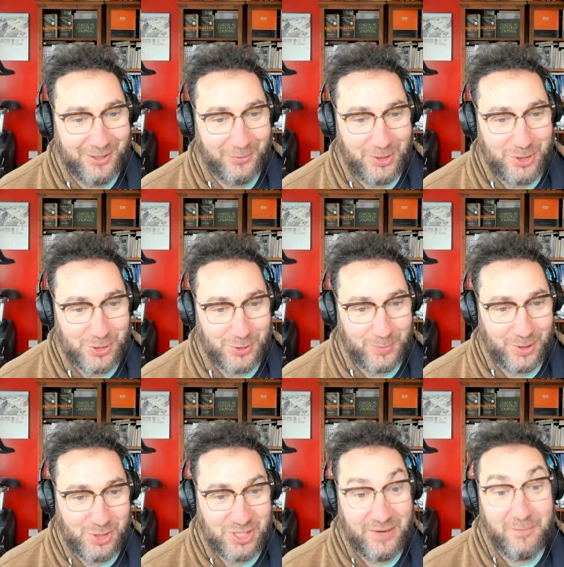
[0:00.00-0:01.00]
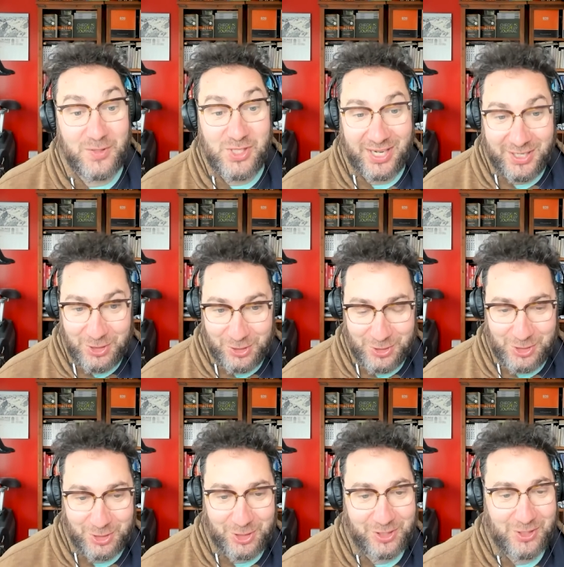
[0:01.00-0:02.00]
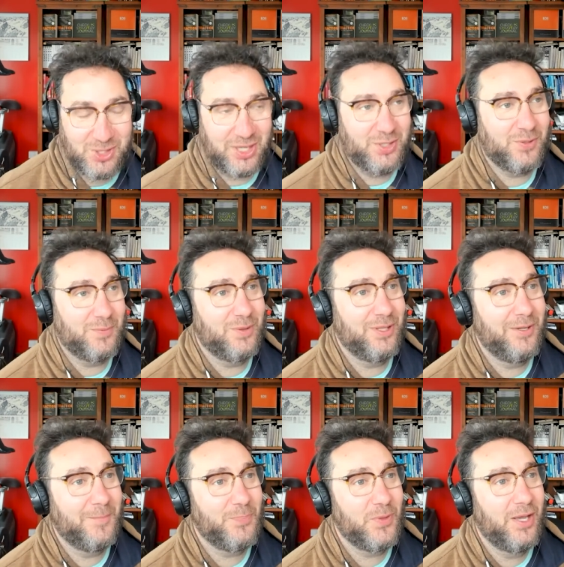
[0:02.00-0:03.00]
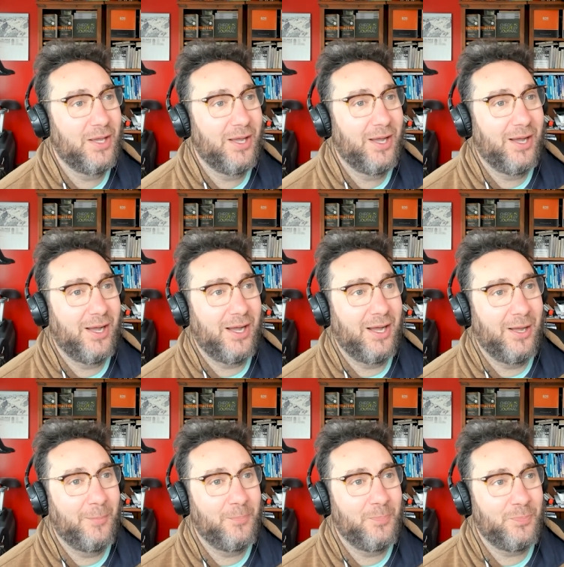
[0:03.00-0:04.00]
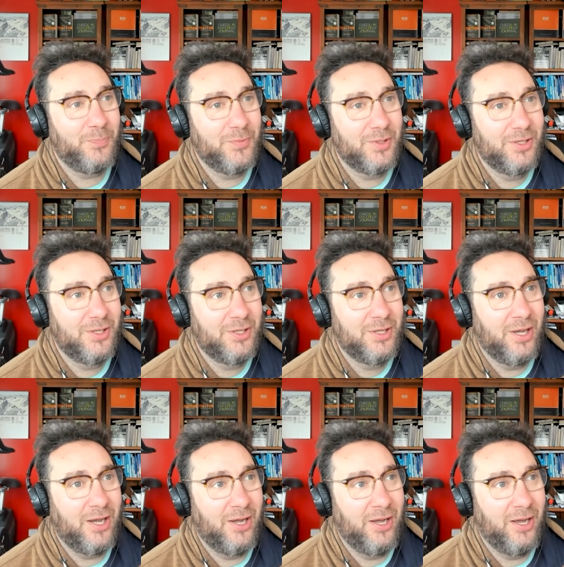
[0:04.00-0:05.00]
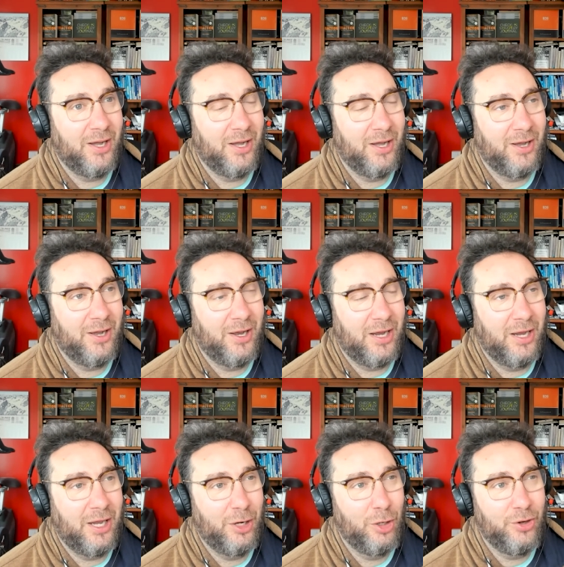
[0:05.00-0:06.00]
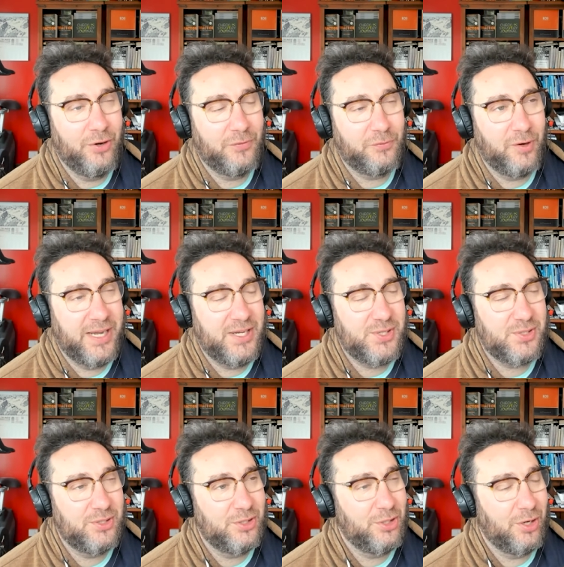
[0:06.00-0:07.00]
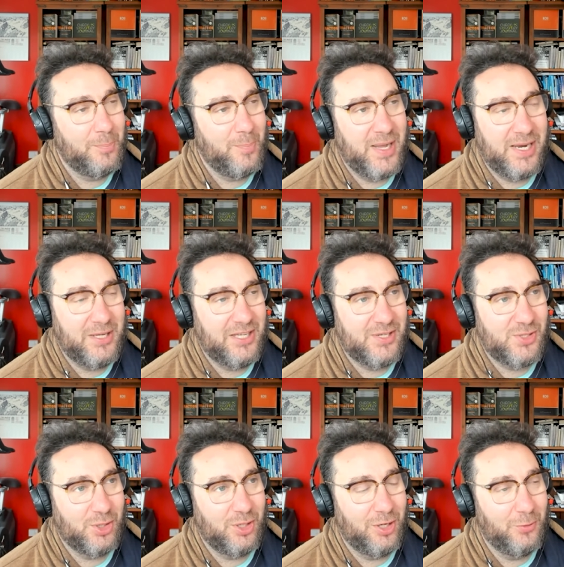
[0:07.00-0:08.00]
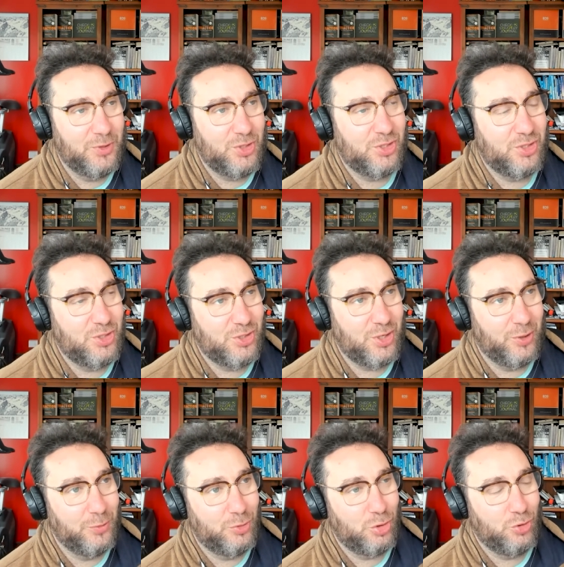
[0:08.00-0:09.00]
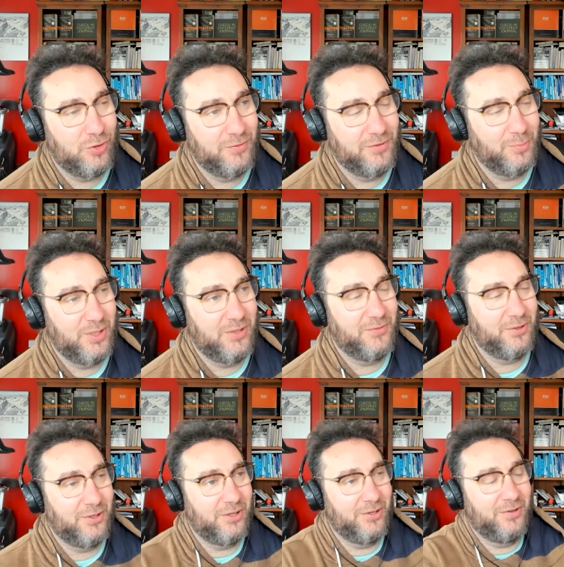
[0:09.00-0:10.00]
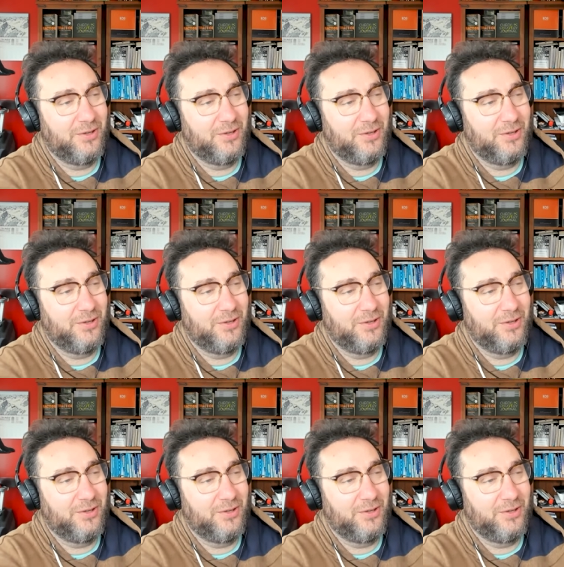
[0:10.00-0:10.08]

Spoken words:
which is almost the invitation to kind of say something. Yeah. I learned a phrase, many years ago, which has just held strong for me the